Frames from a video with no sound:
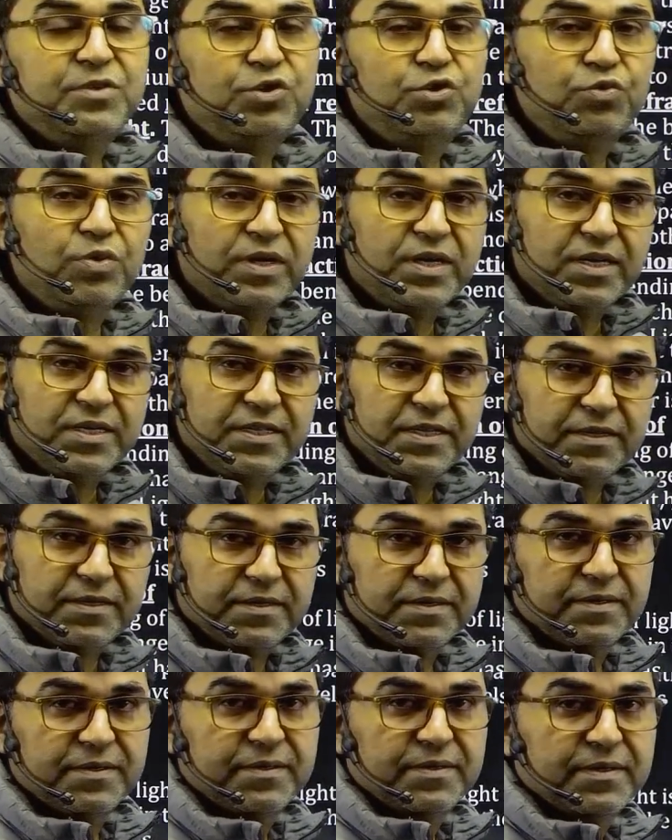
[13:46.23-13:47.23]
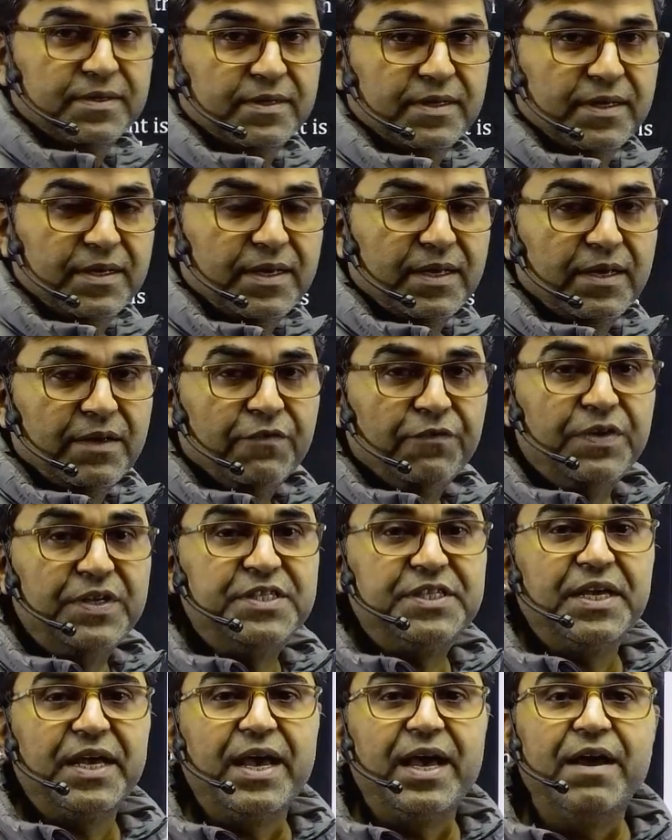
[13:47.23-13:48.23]
to another, which
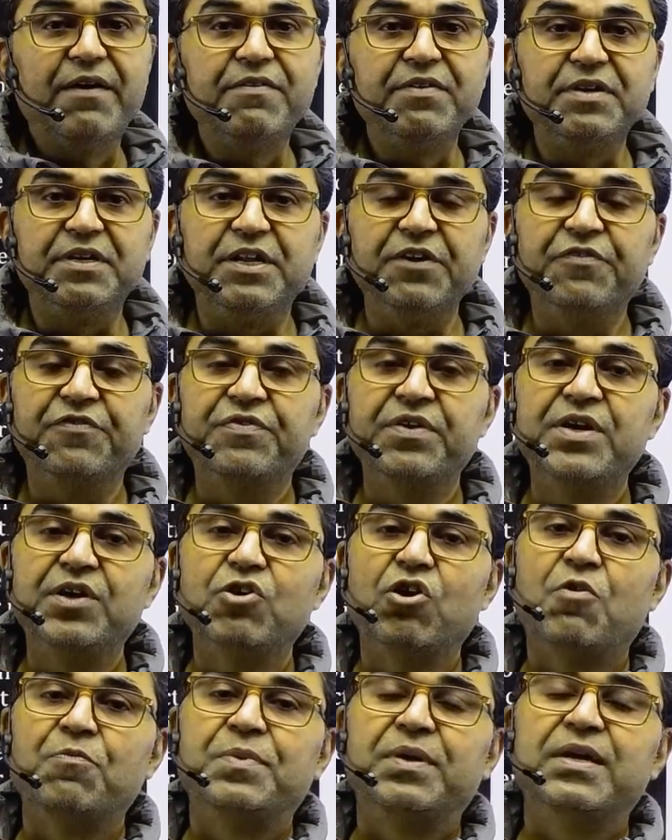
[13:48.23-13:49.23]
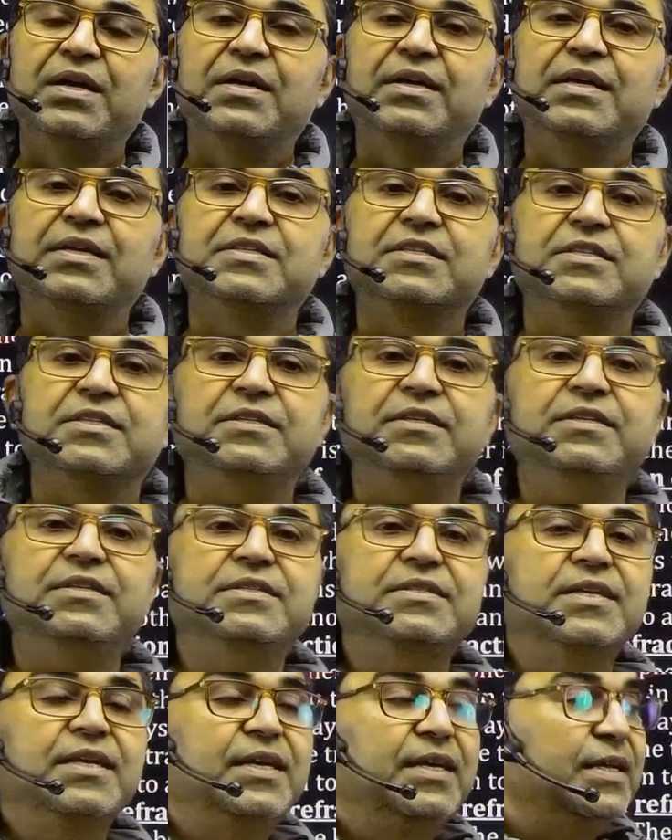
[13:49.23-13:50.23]
have different optical densities,
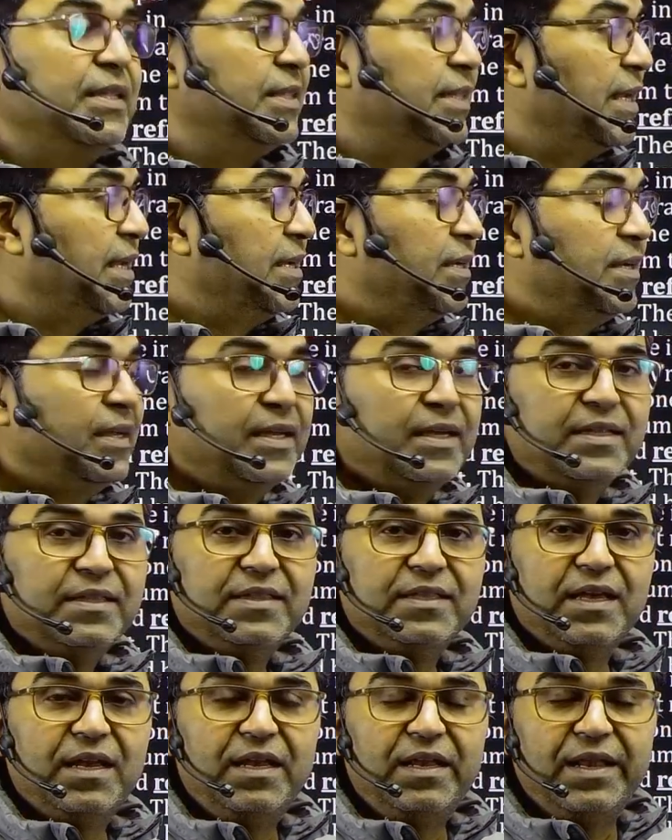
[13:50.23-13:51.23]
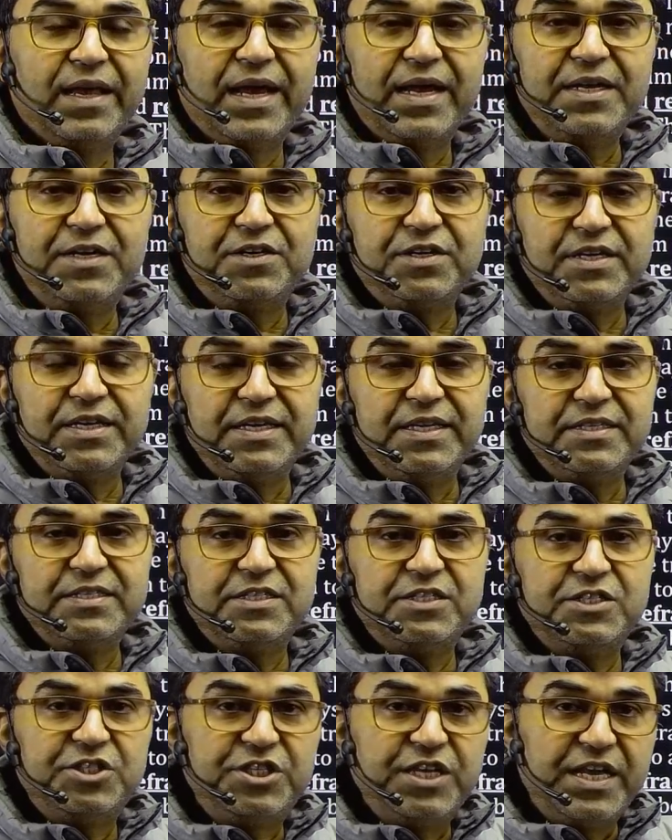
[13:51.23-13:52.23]
then the light rays
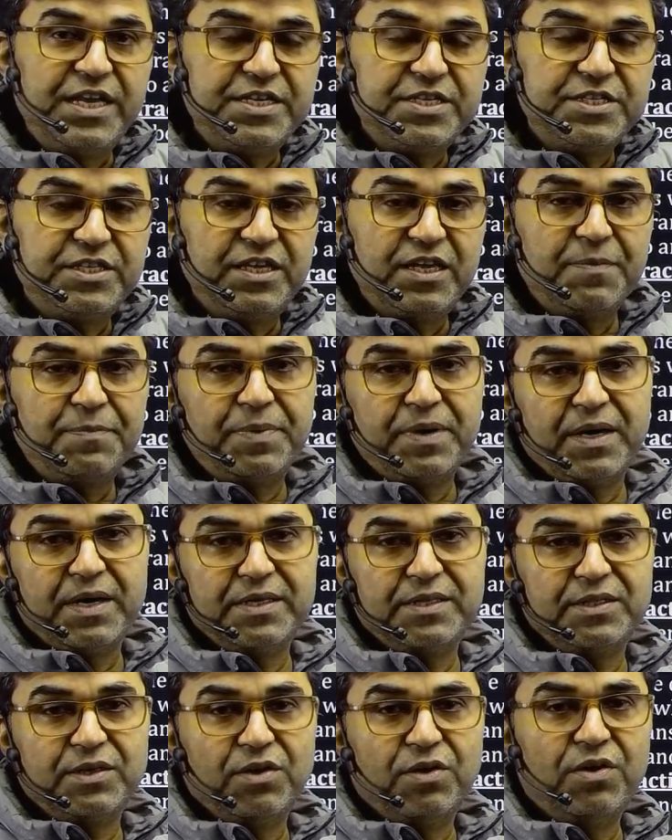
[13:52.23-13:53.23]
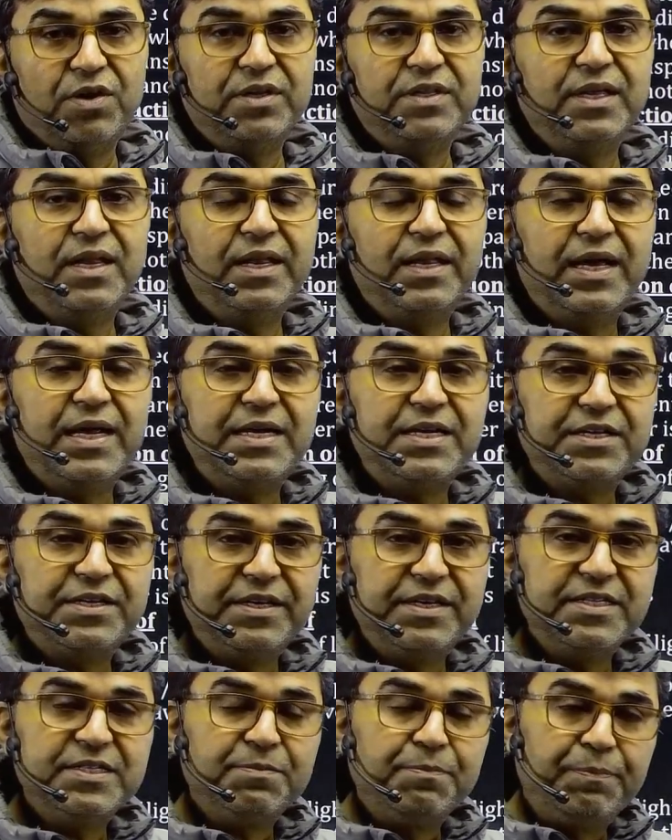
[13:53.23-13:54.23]
change their path, or the light
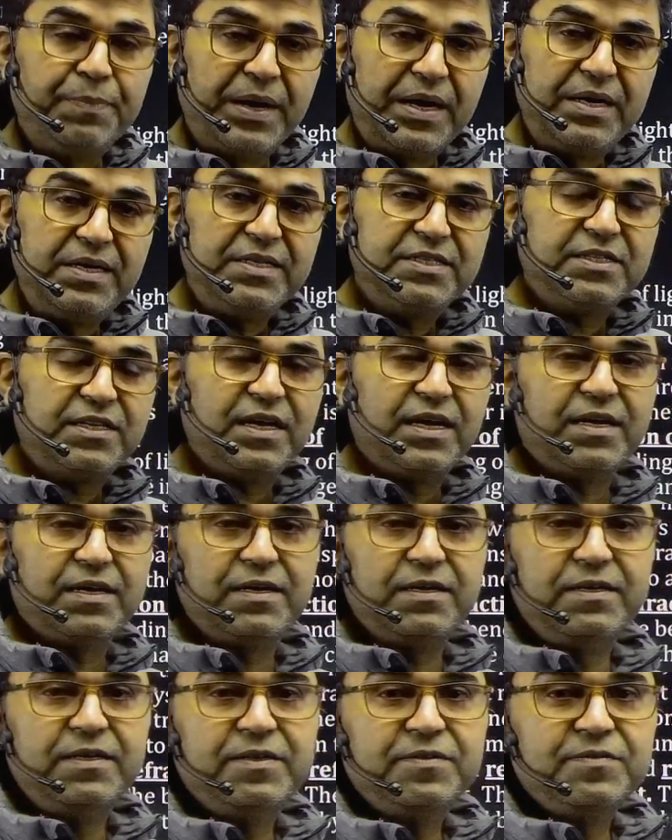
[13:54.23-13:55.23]
rays bend slightly.